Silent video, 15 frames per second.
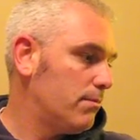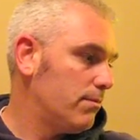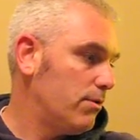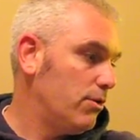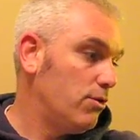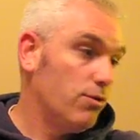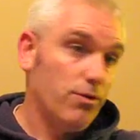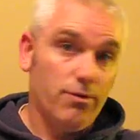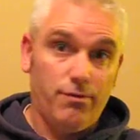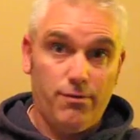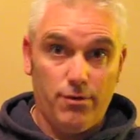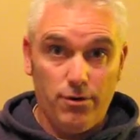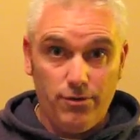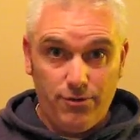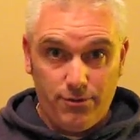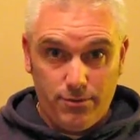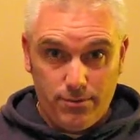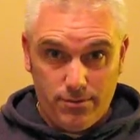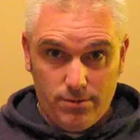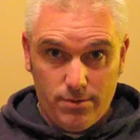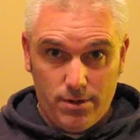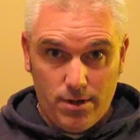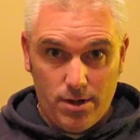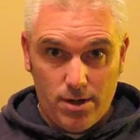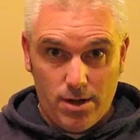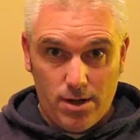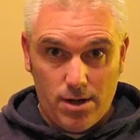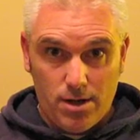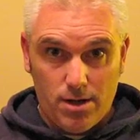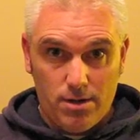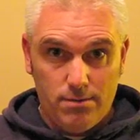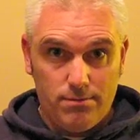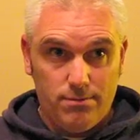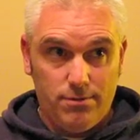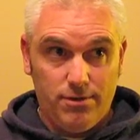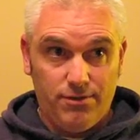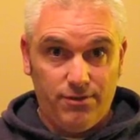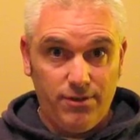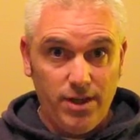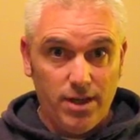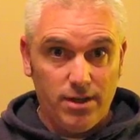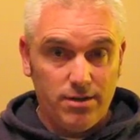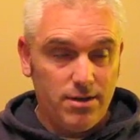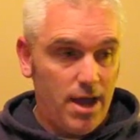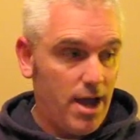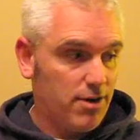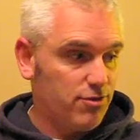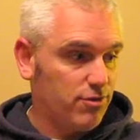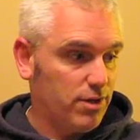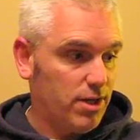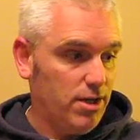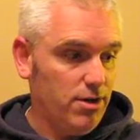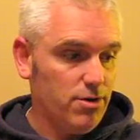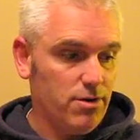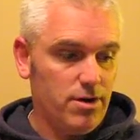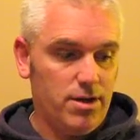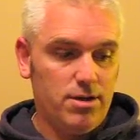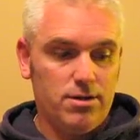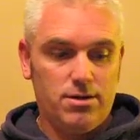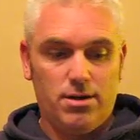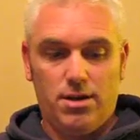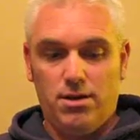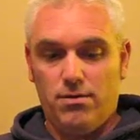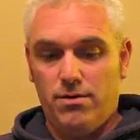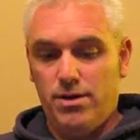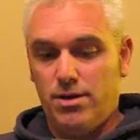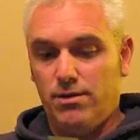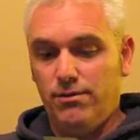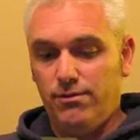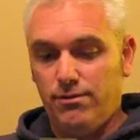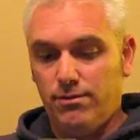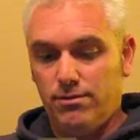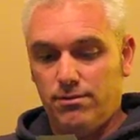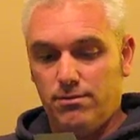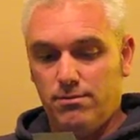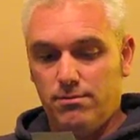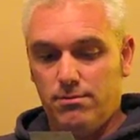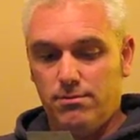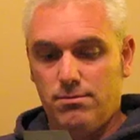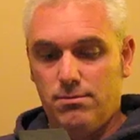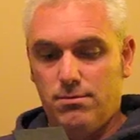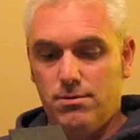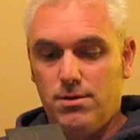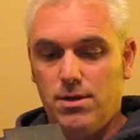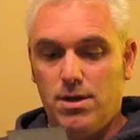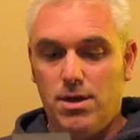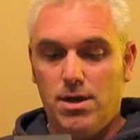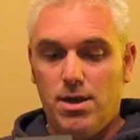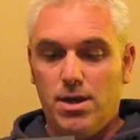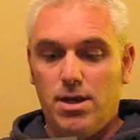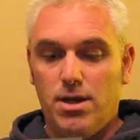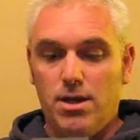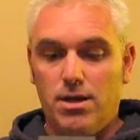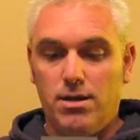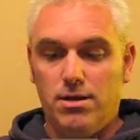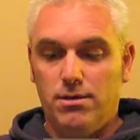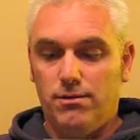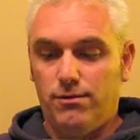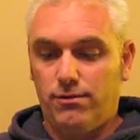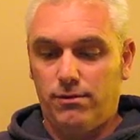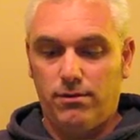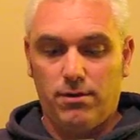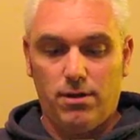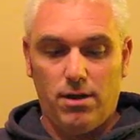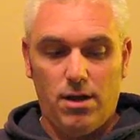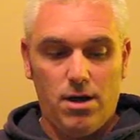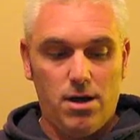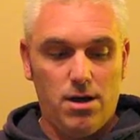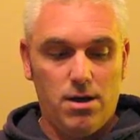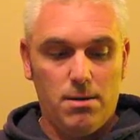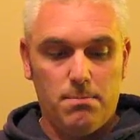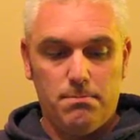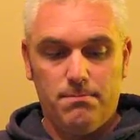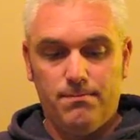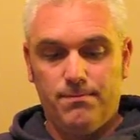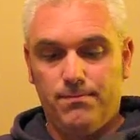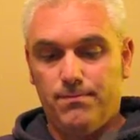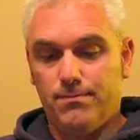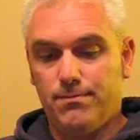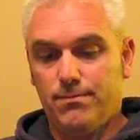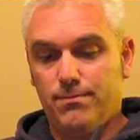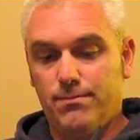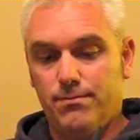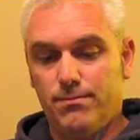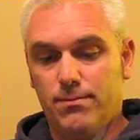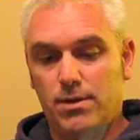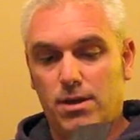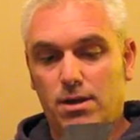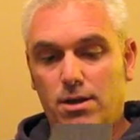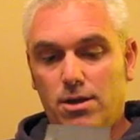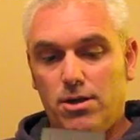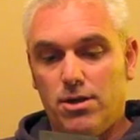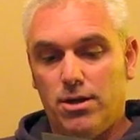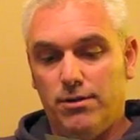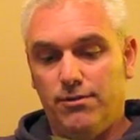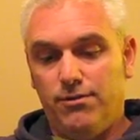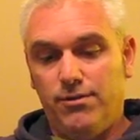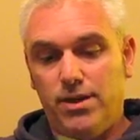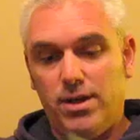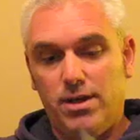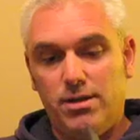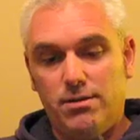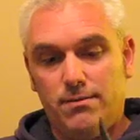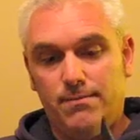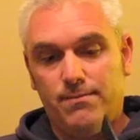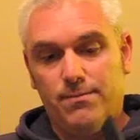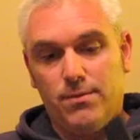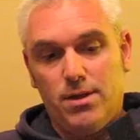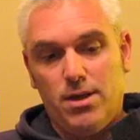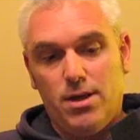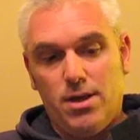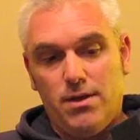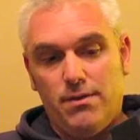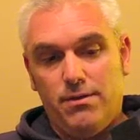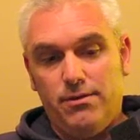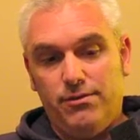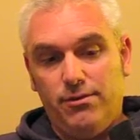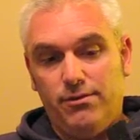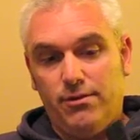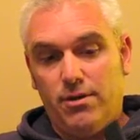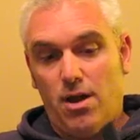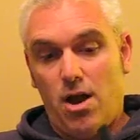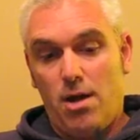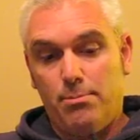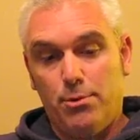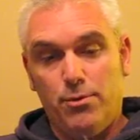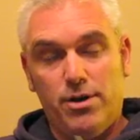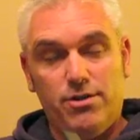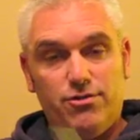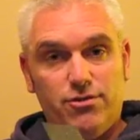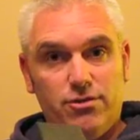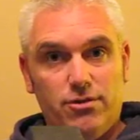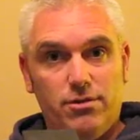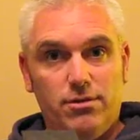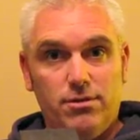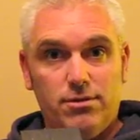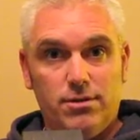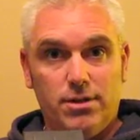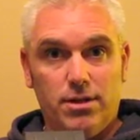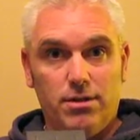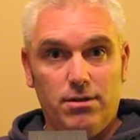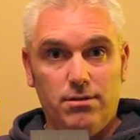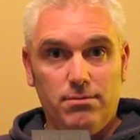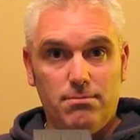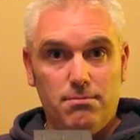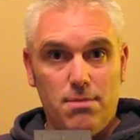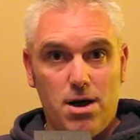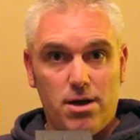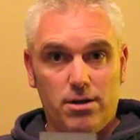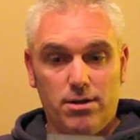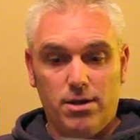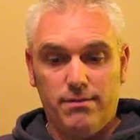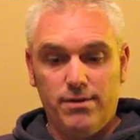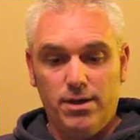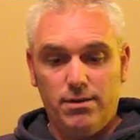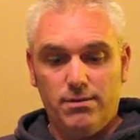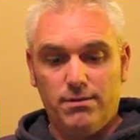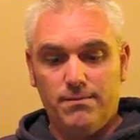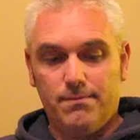you're the first to see it actually here. And here it is. It is. You can see it. This is an operational little model of it.